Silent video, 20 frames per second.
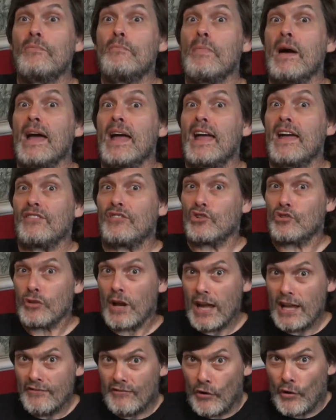made the
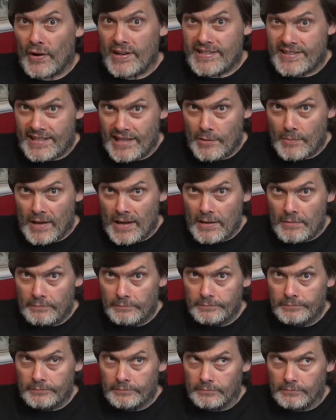trade for his seaman.
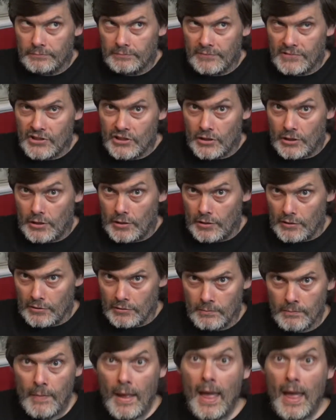Jeez.